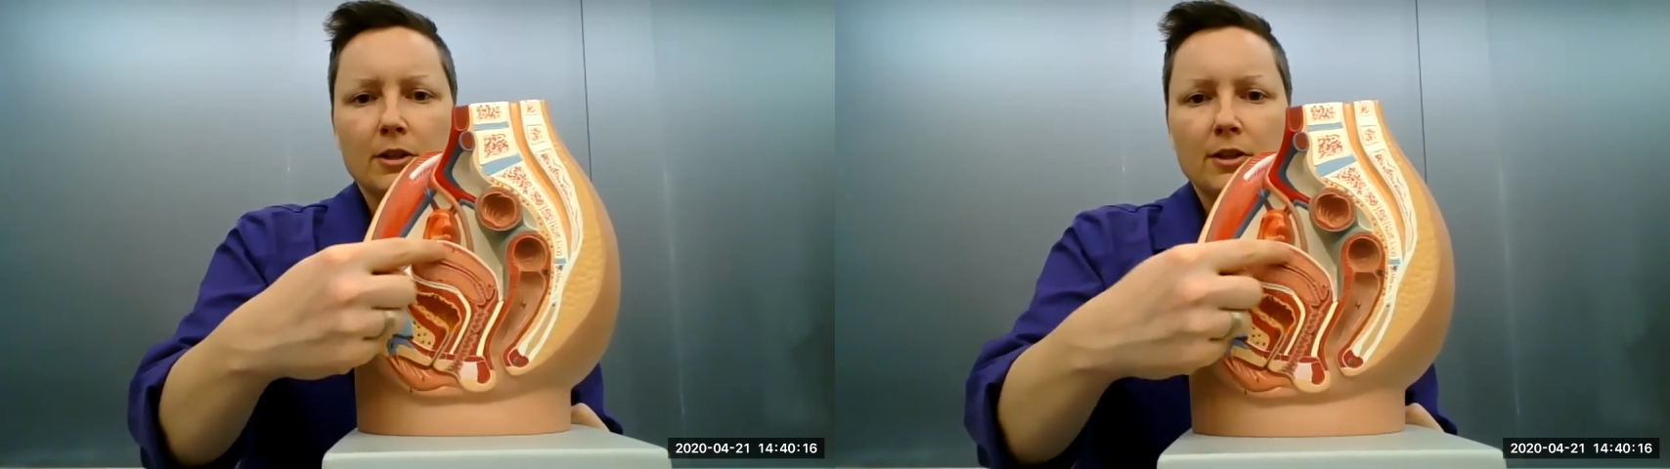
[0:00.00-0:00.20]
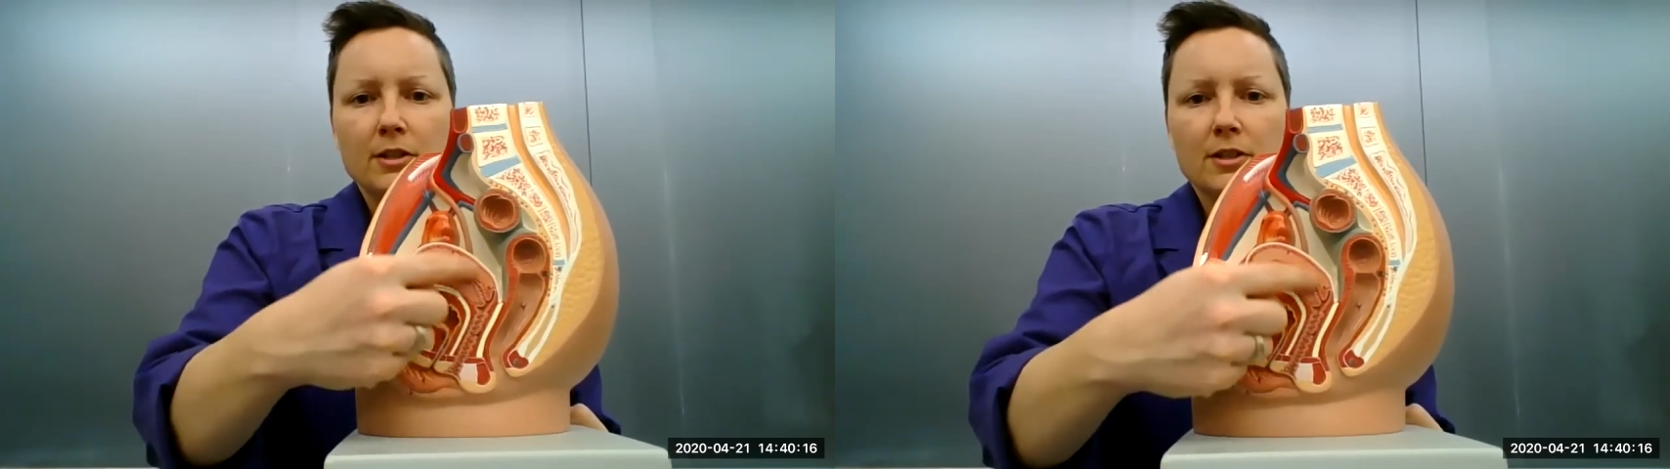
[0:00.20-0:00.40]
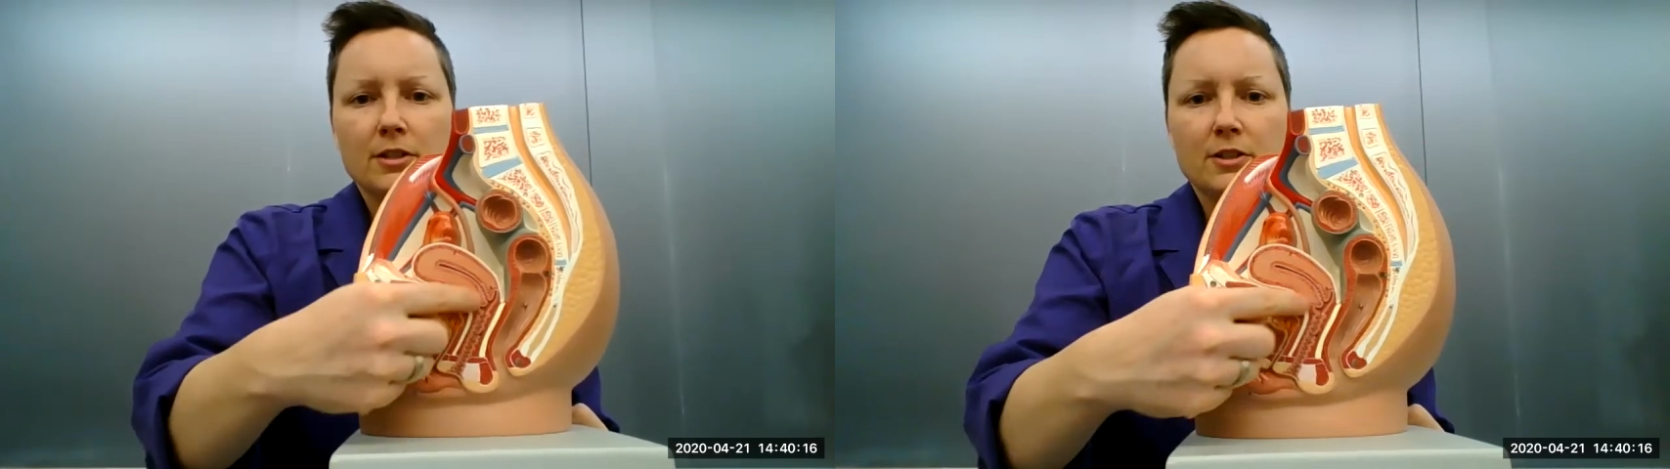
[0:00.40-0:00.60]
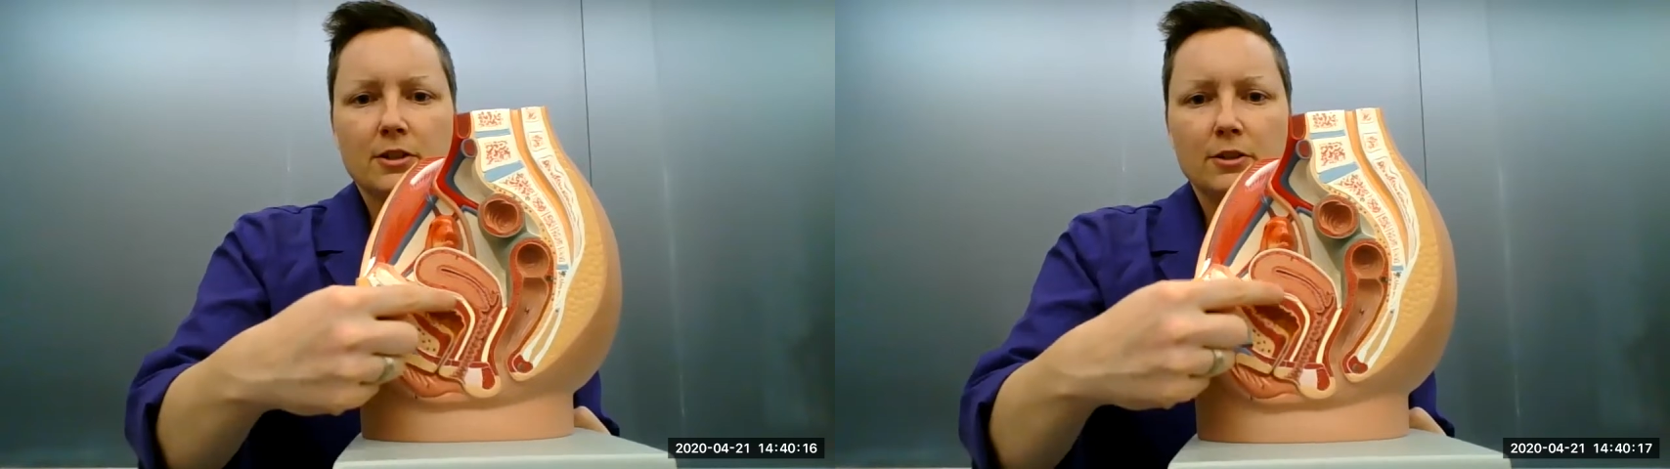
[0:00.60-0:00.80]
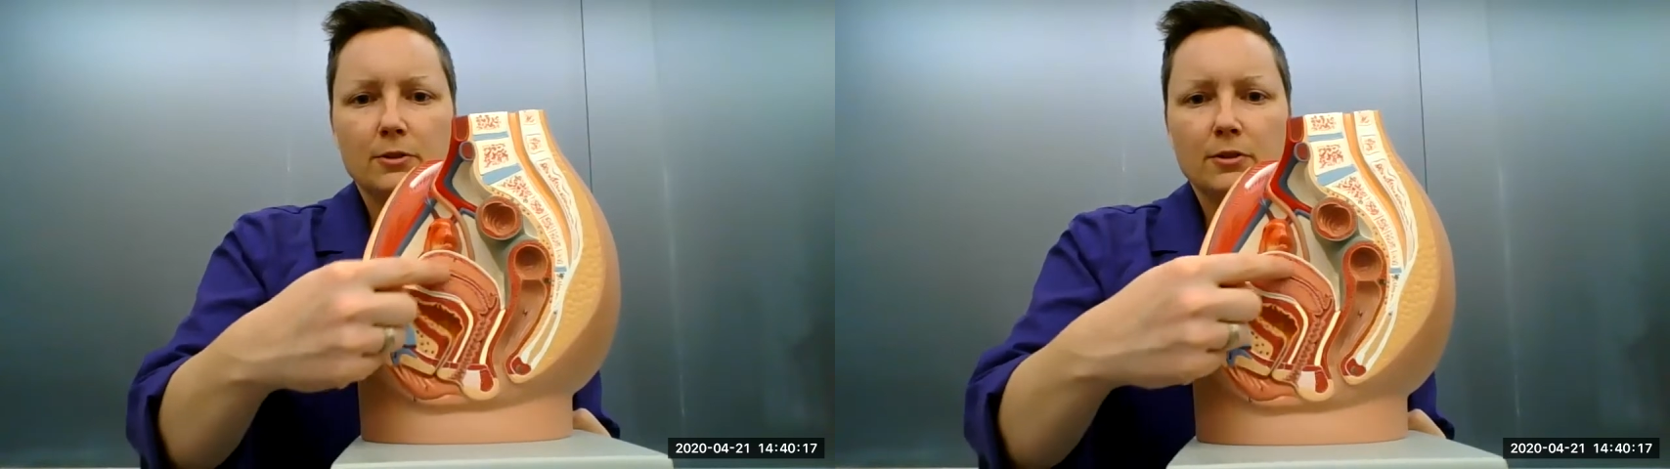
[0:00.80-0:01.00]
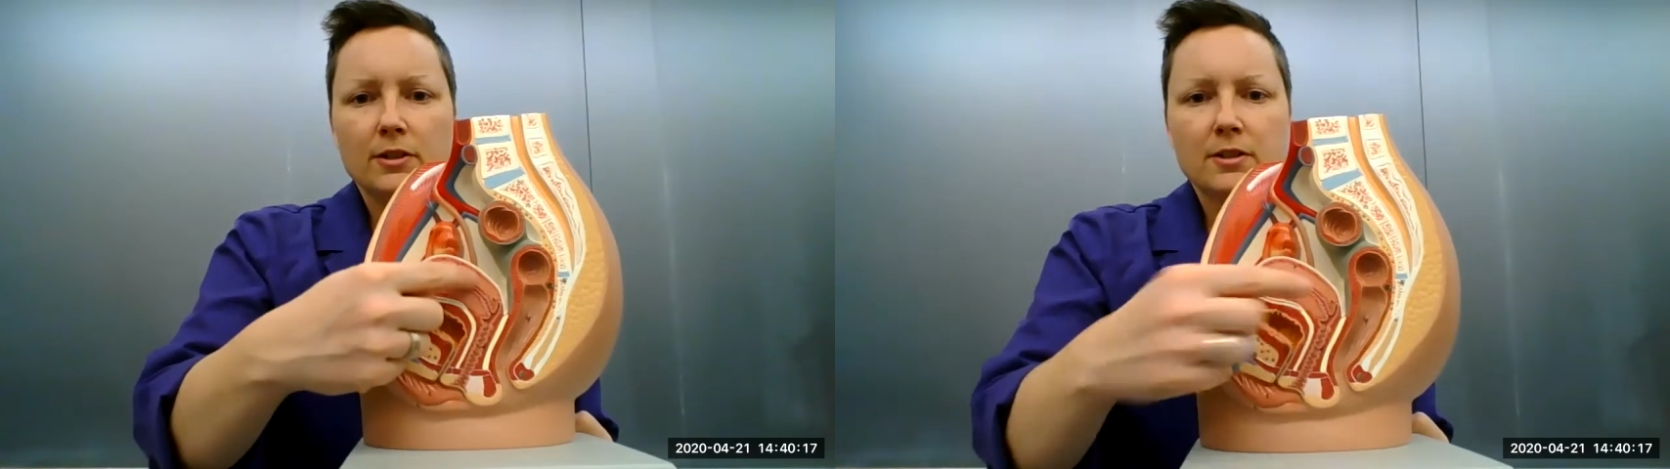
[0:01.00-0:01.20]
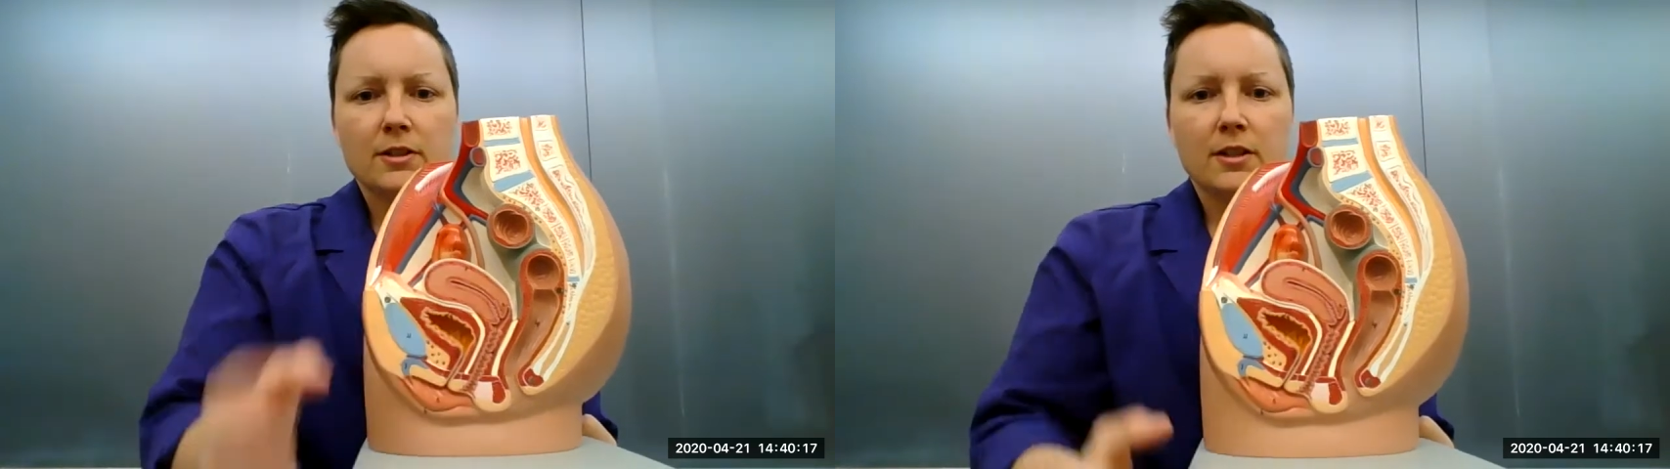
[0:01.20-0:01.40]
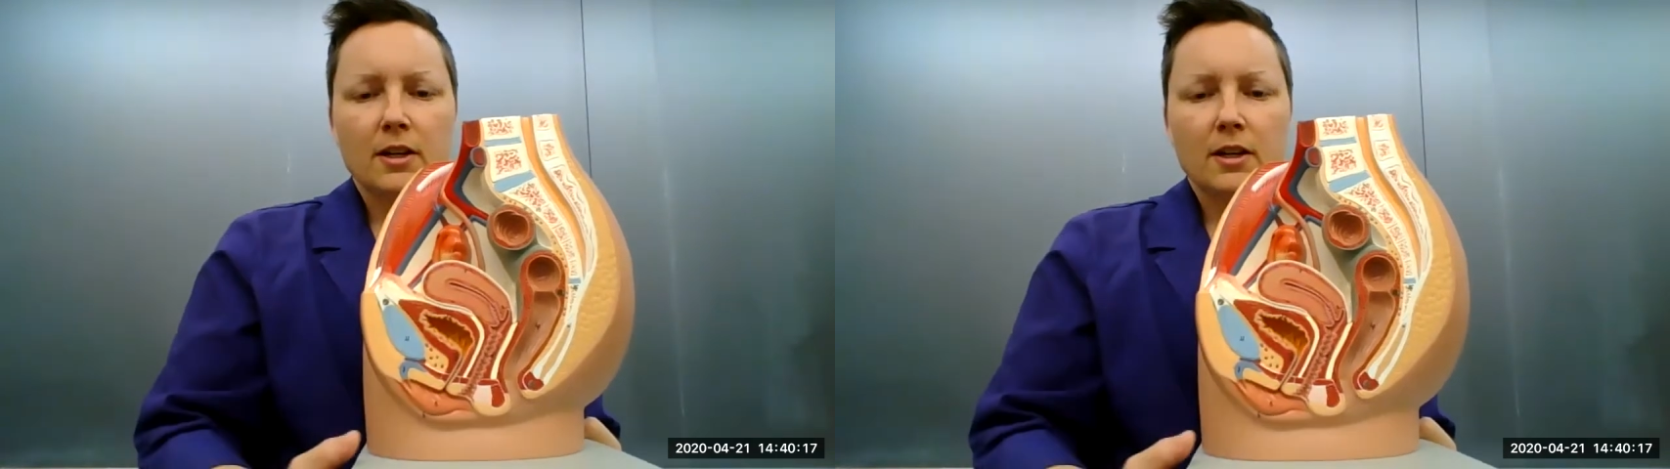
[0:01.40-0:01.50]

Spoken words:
this, this is the uterus.